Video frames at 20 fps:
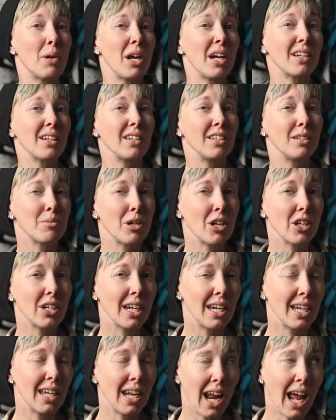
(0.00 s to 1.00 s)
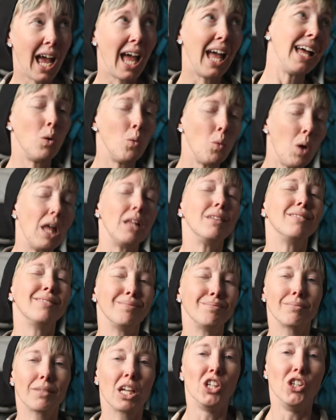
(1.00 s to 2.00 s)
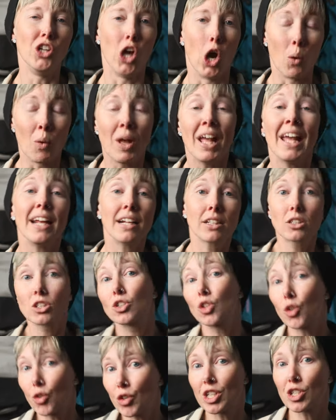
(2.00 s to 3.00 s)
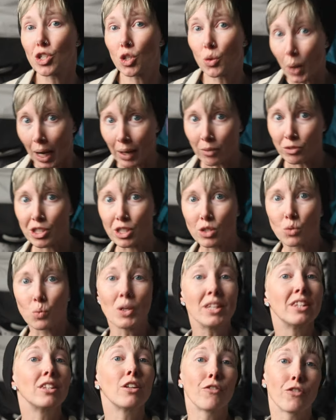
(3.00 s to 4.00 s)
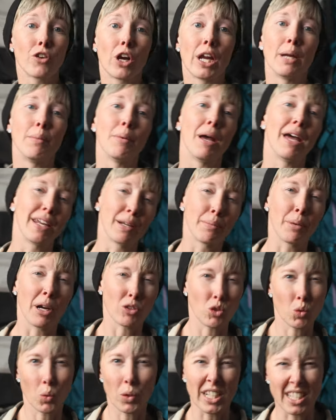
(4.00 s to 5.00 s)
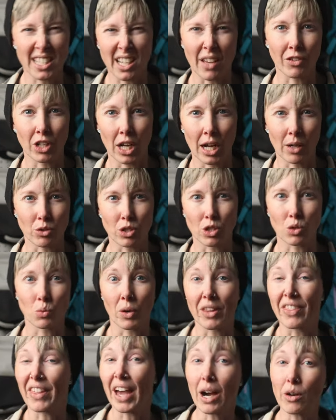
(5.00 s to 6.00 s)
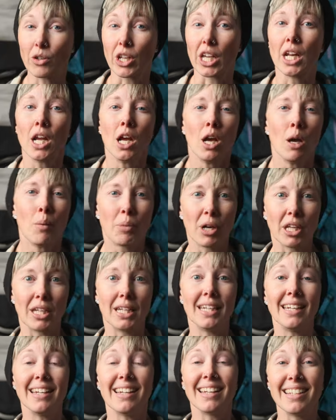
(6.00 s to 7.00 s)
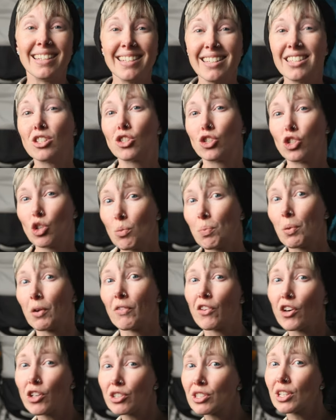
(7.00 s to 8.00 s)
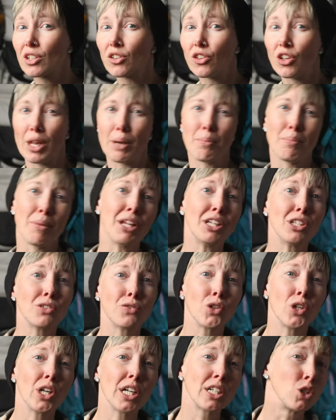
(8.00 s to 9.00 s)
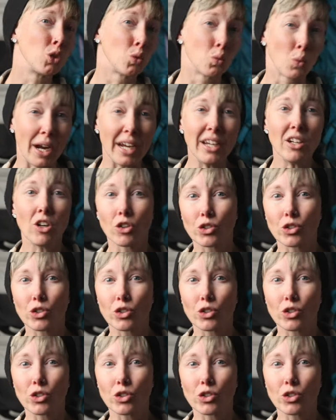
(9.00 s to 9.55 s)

pack on the market? Well, no, it's 32 ounces with the frame and about 27 ounces without it, but it is super versatile and makes for a great